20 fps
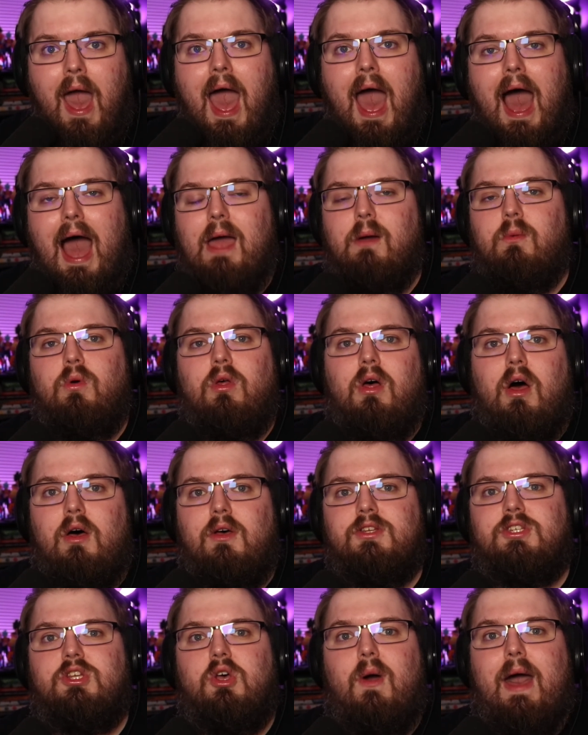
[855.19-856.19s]
I will
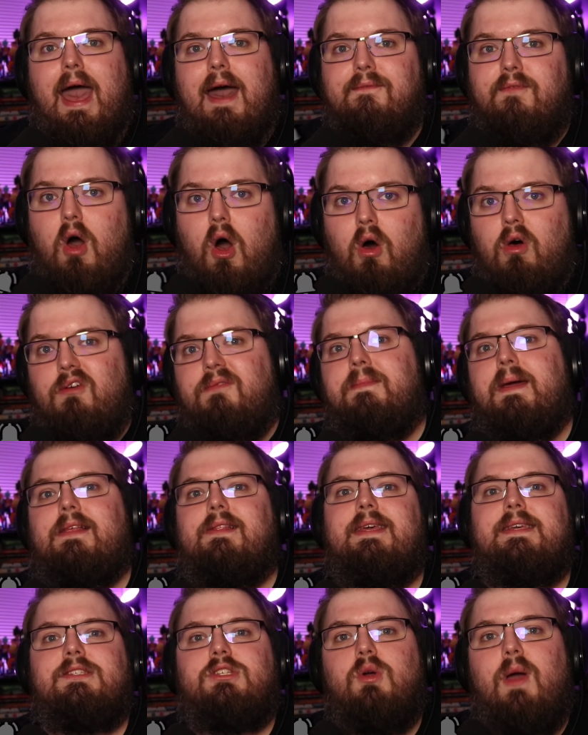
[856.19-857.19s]
also have all of my
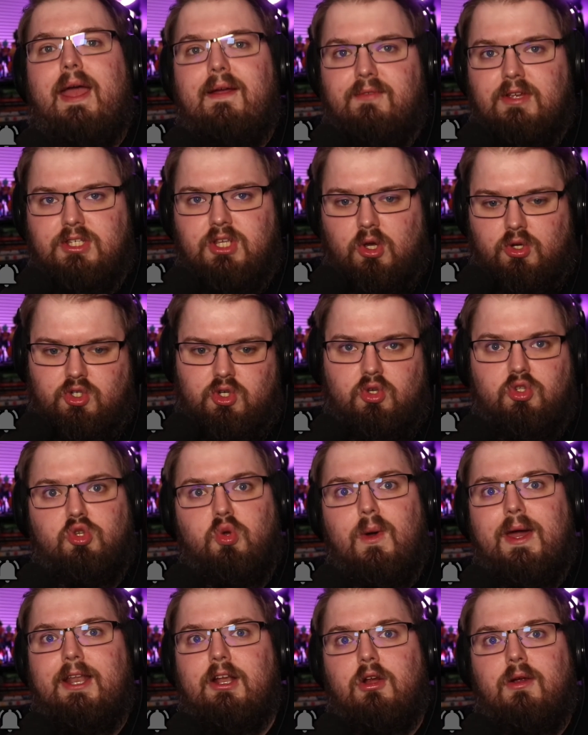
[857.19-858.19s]
links to every social:
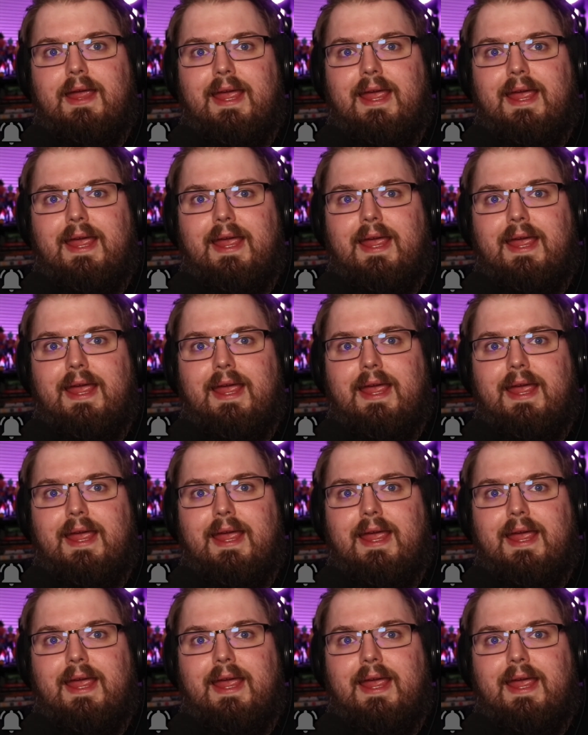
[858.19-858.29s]
Twitter,